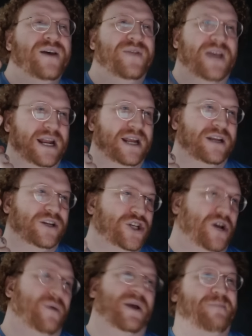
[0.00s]
They need to
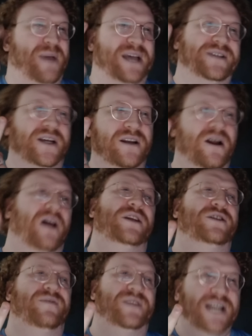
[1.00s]
show a basic
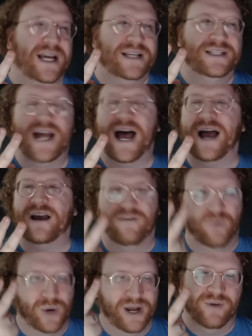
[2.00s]
knowledge of the tech stack
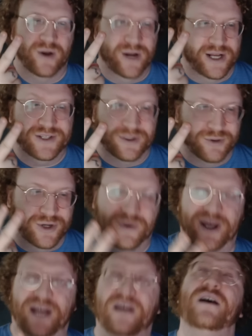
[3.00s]
of whatever it is they're
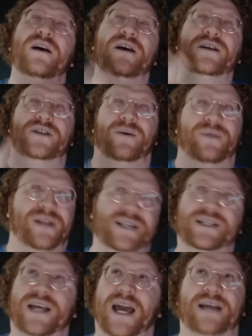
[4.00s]
doing. So in
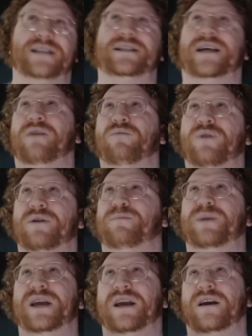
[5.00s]
this case, it
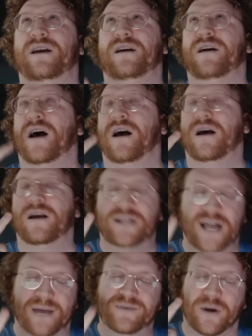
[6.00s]
would be
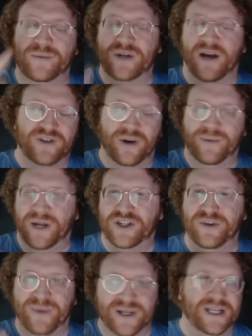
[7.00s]
TypeScript, JavaScript,
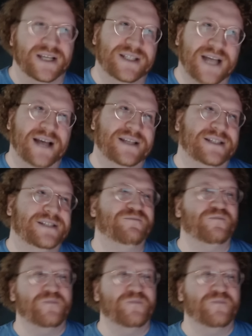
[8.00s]
HTML, CSS,